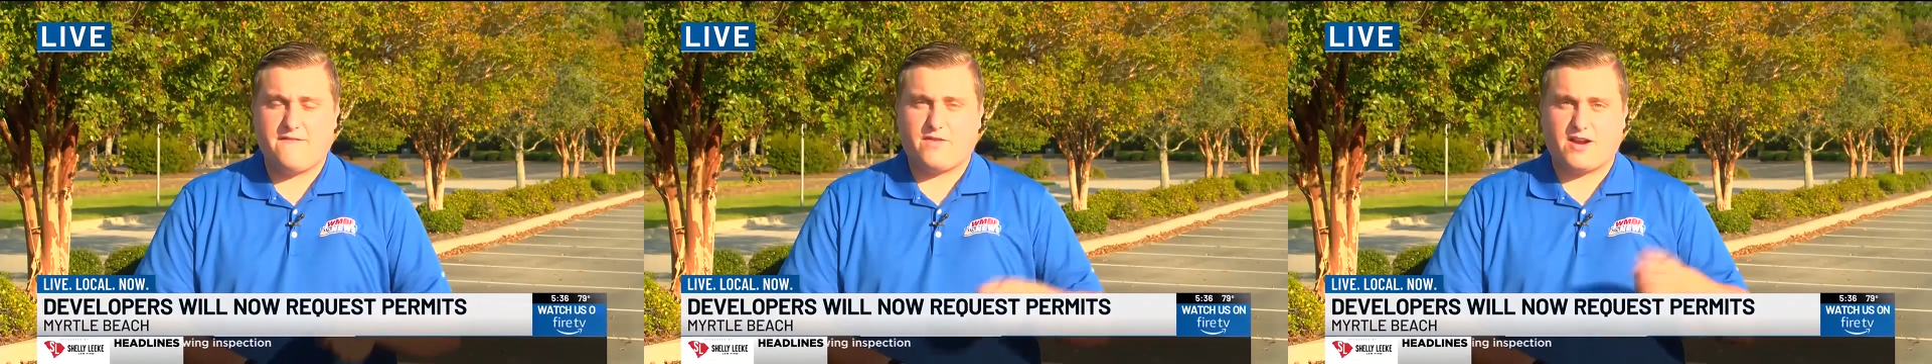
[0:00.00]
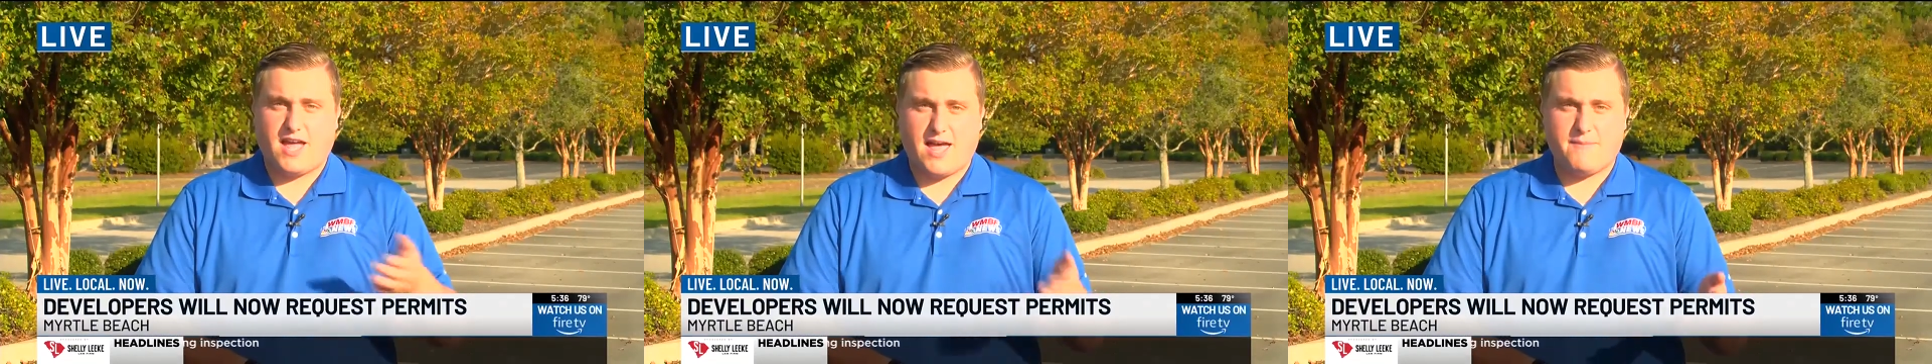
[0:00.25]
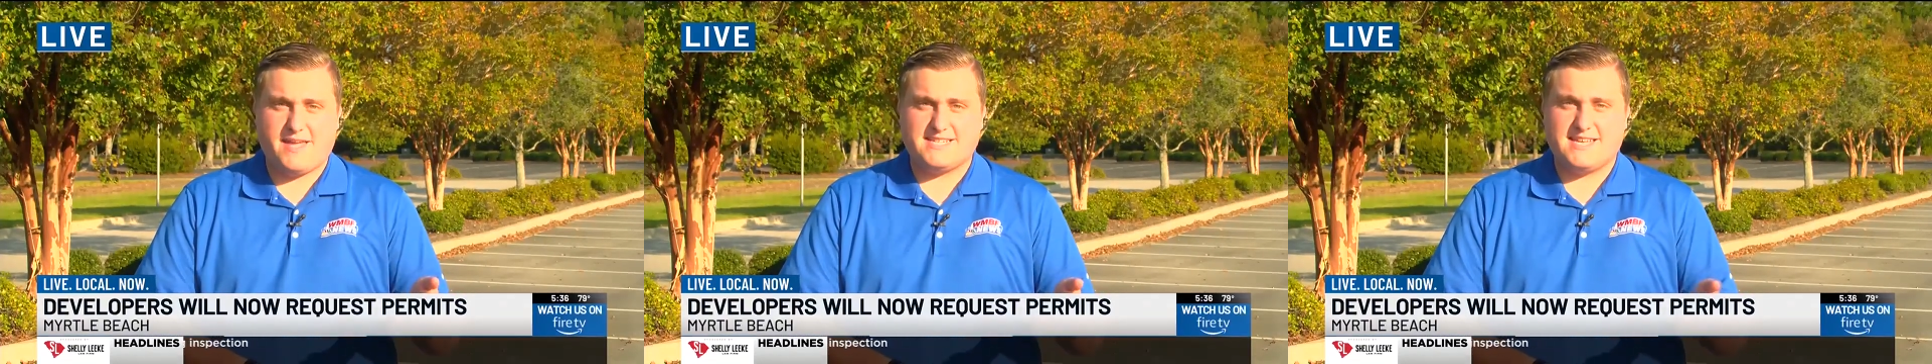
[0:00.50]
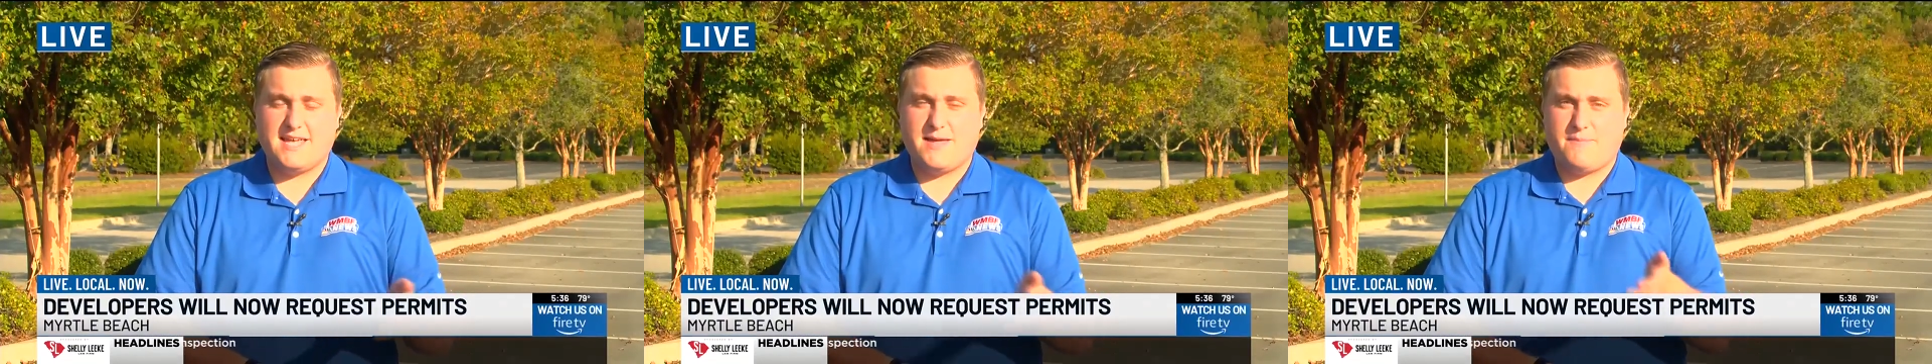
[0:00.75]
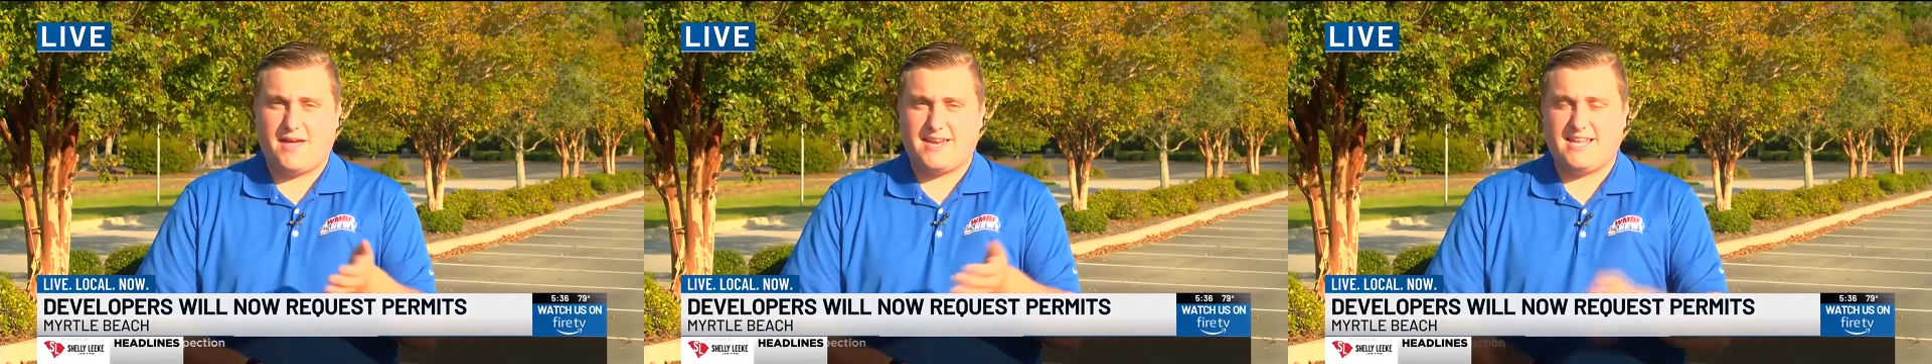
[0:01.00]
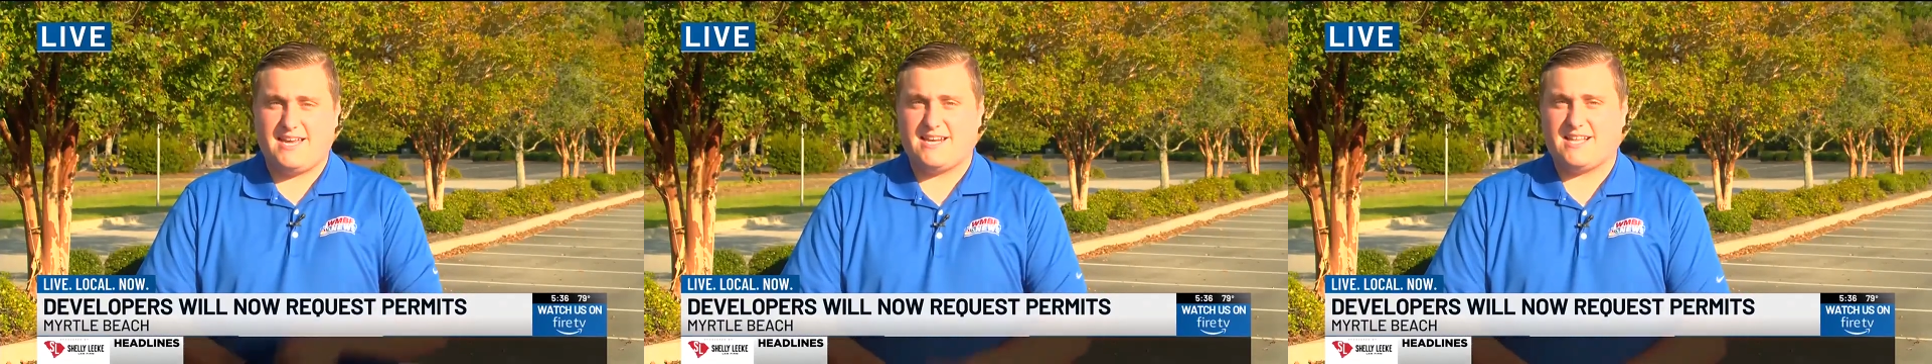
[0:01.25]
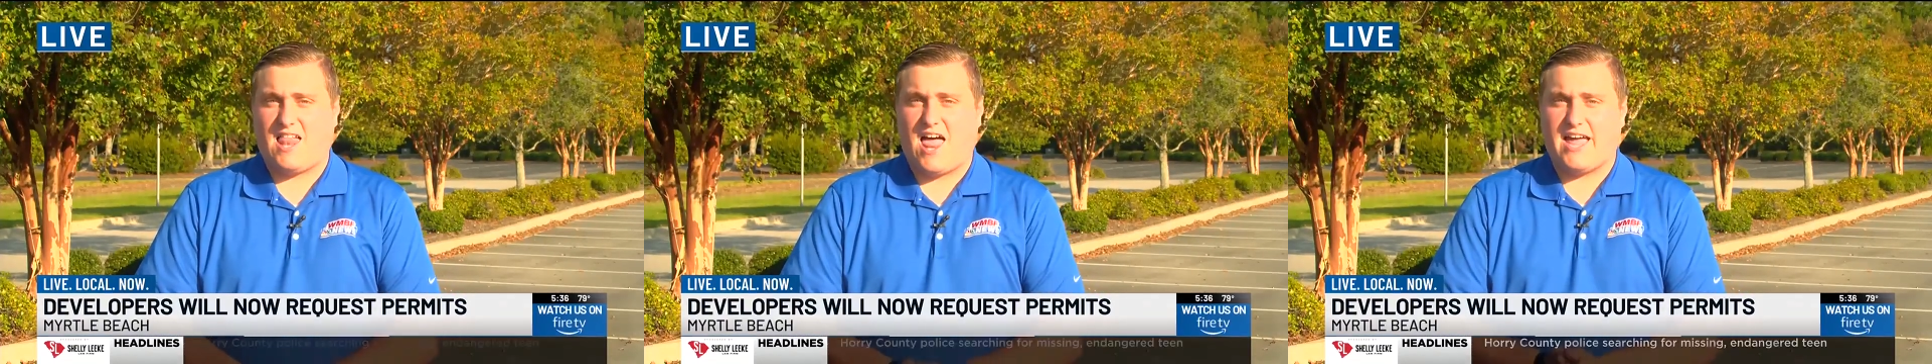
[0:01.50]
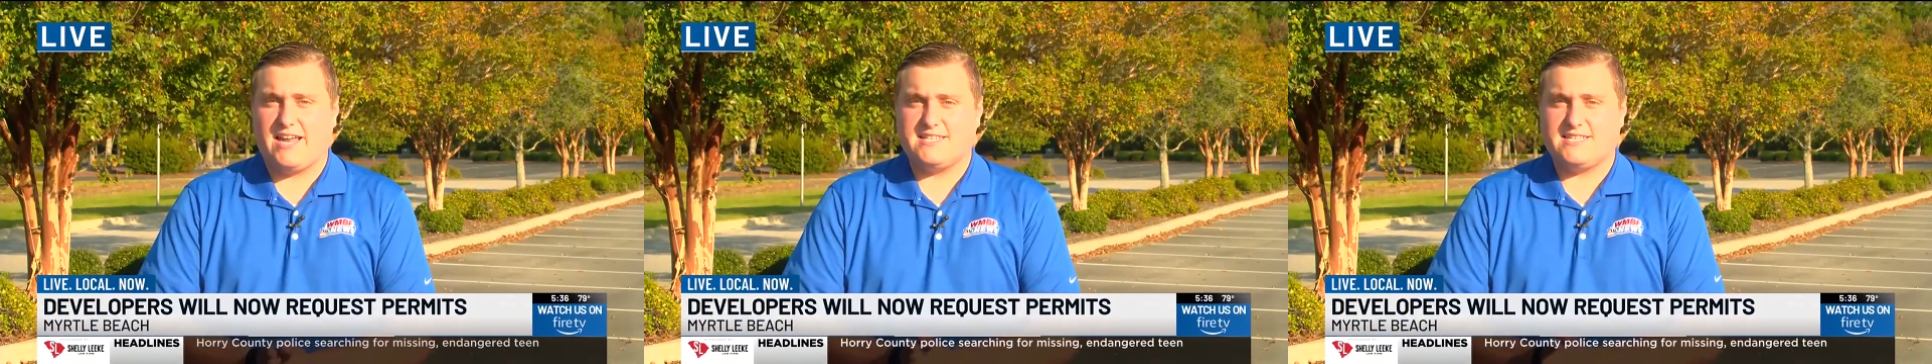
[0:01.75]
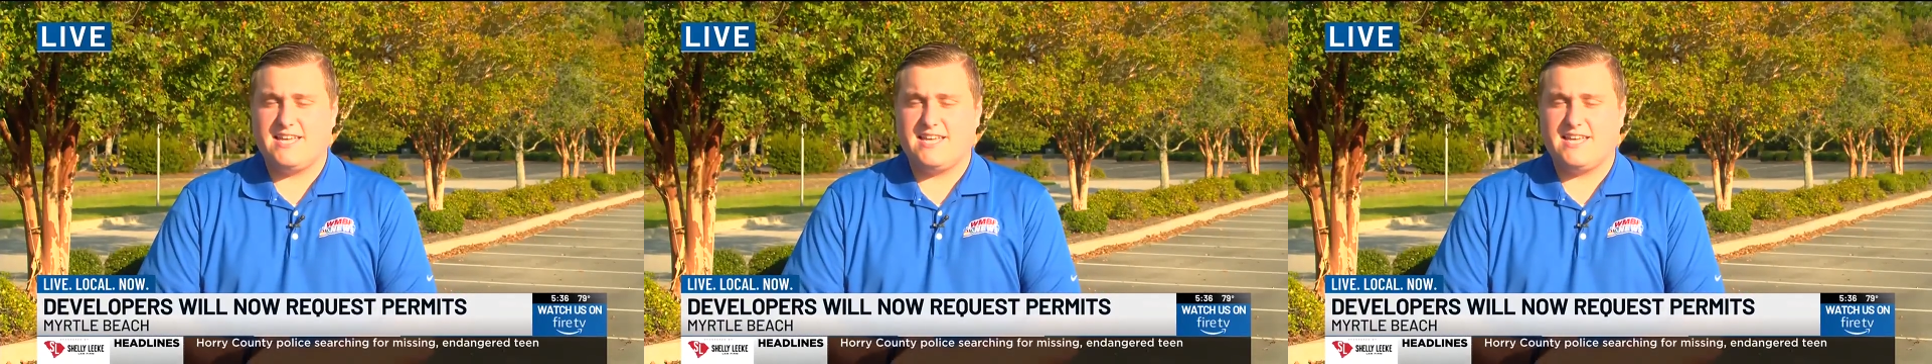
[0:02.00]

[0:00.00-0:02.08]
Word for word: for comment, but he declined.